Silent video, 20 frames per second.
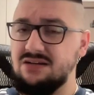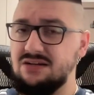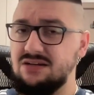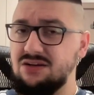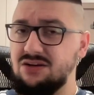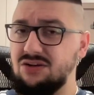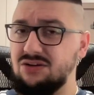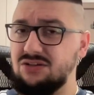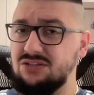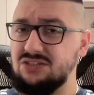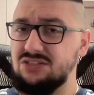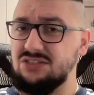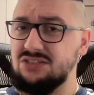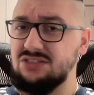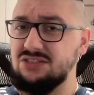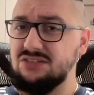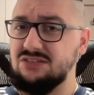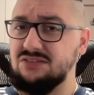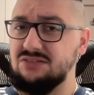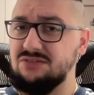
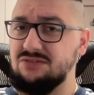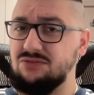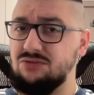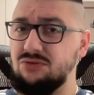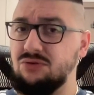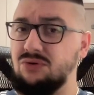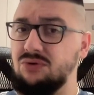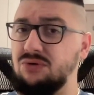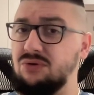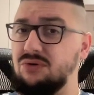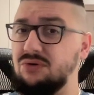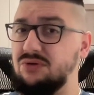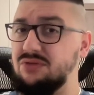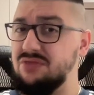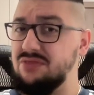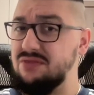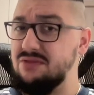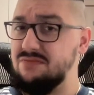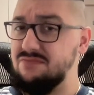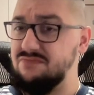loss
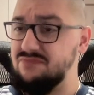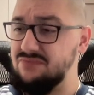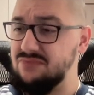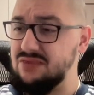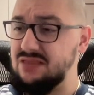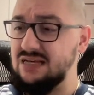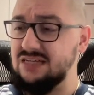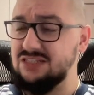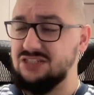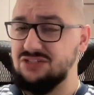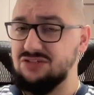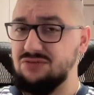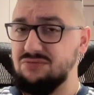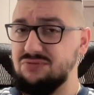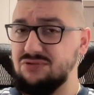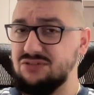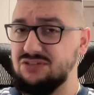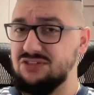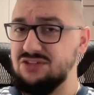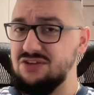or that stop
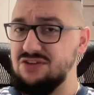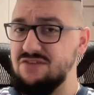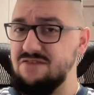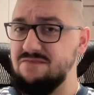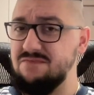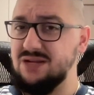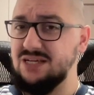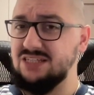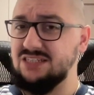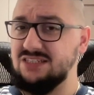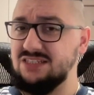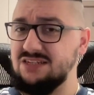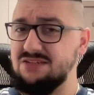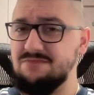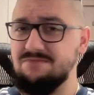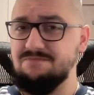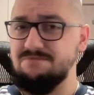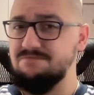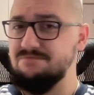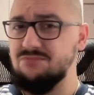loss that you've placed
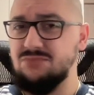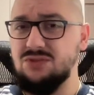in?